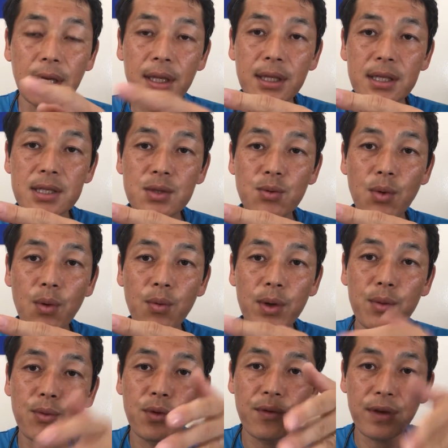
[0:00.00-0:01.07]
this is what we
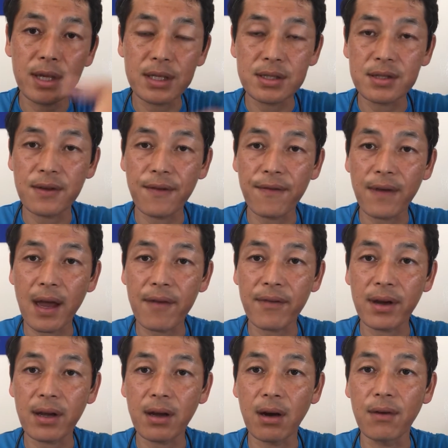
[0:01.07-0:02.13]
move it into the
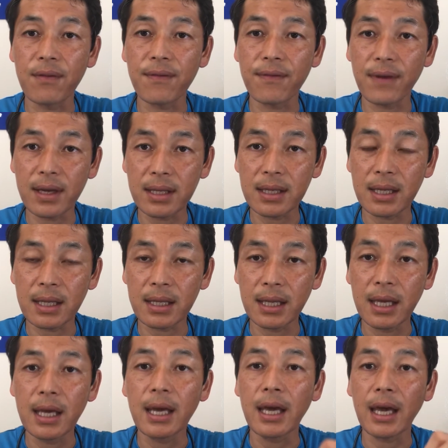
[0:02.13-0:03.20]
fabric of Phiten,
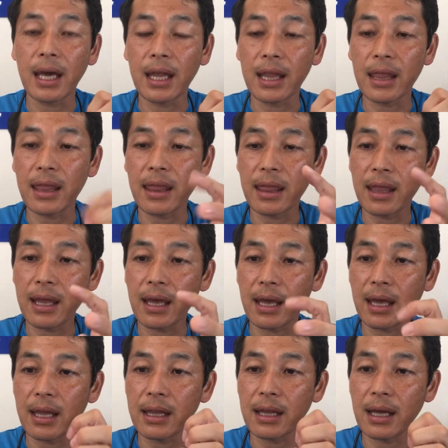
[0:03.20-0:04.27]
and
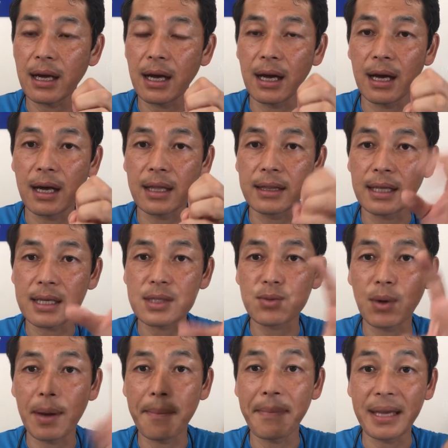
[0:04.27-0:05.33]
then uh, that's
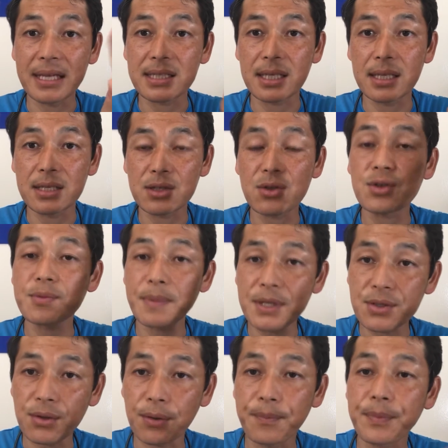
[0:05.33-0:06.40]
what makes it so
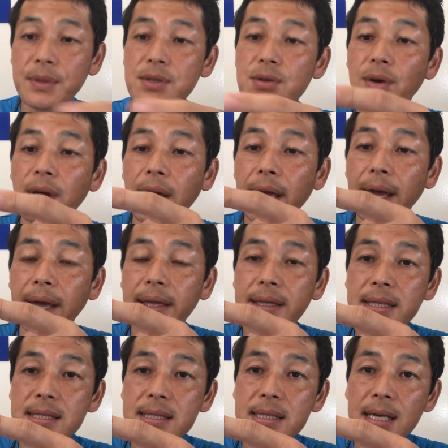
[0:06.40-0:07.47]
special so
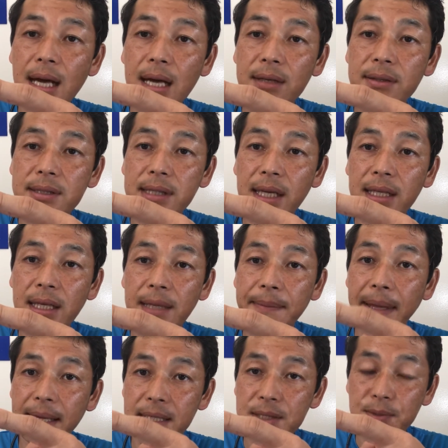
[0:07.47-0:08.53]
this is aqua titanium
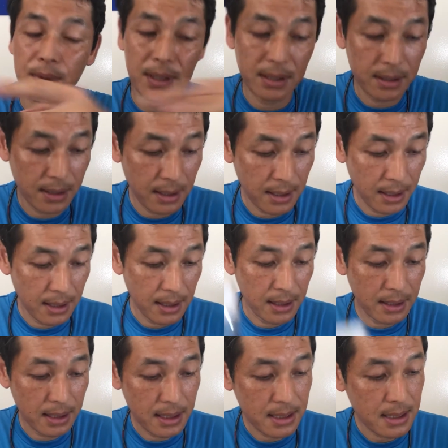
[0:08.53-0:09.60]
x1
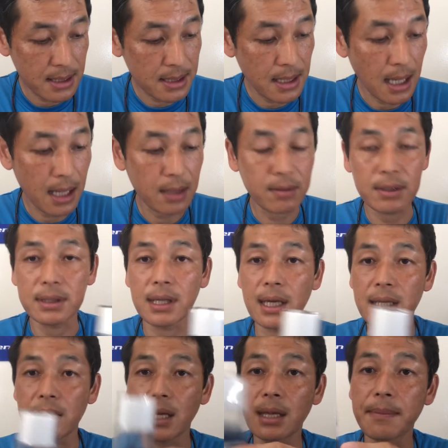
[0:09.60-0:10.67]
this is aqua
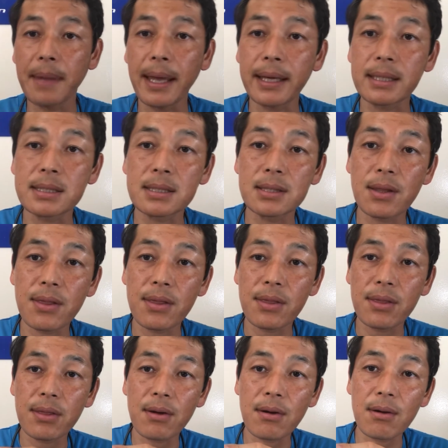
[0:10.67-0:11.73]
titanium
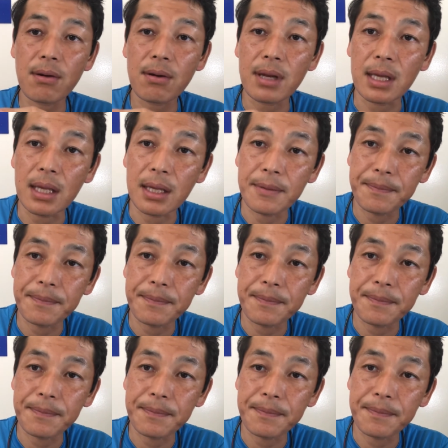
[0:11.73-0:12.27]
x30